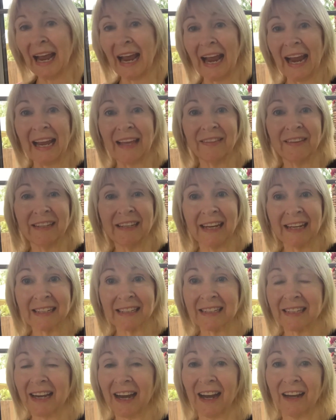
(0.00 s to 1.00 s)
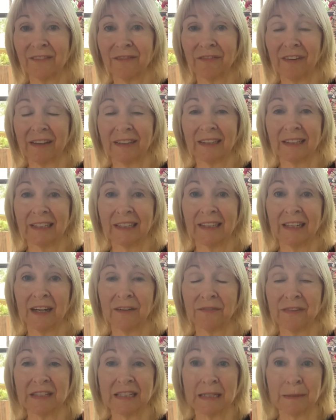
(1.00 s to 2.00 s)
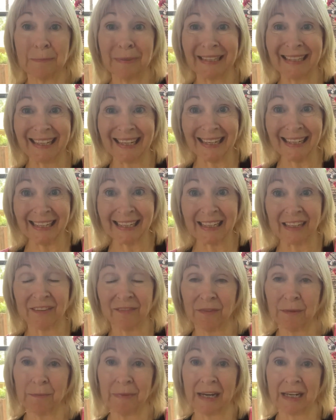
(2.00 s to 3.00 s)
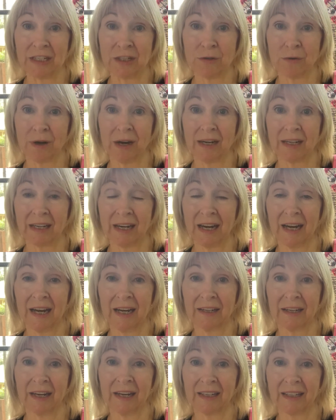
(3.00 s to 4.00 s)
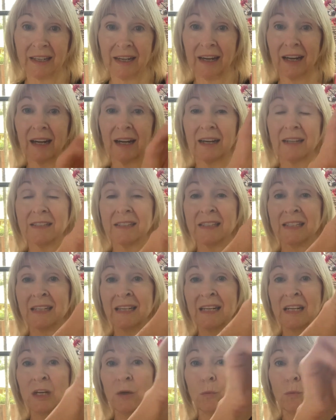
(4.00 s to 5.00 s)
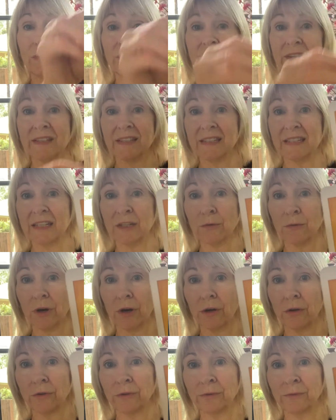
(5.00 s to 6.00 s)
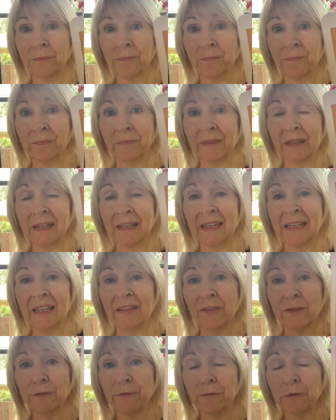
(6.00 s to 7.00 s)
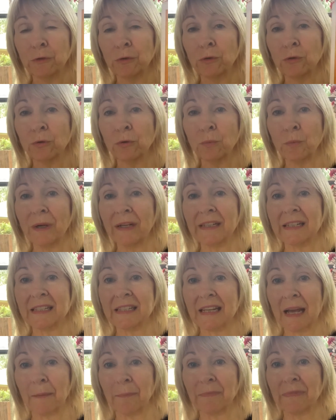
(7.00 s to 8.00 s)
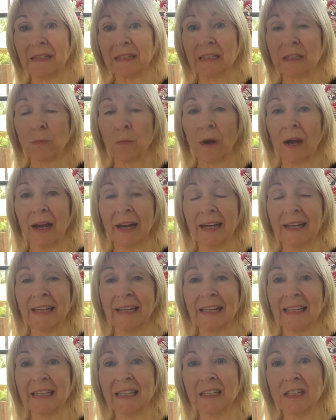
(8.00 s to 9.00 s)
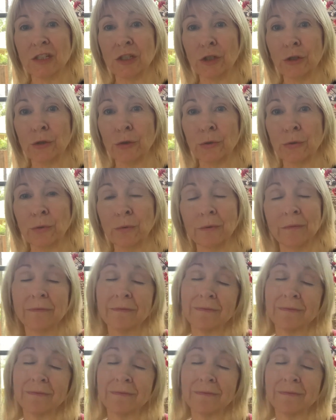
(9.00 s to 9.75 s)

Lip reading: And the next card, funnily enough, is the beginning of the major arcana cards with the zero. The Fool, when it's up this way, is you